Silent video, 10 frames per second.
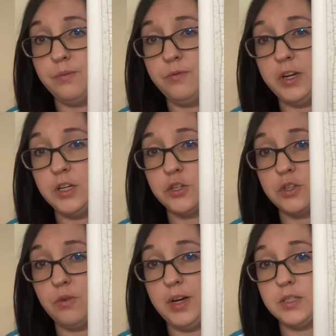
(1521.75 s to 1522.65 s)
finish
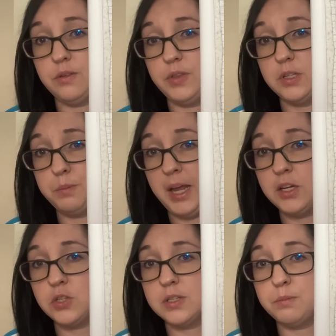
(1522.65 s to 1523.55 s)
the rest of this
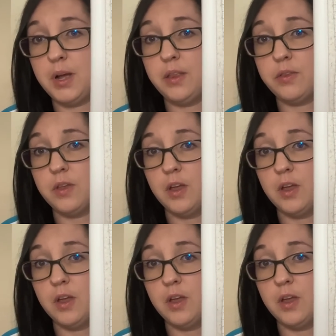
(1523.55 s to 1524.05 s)
page this month.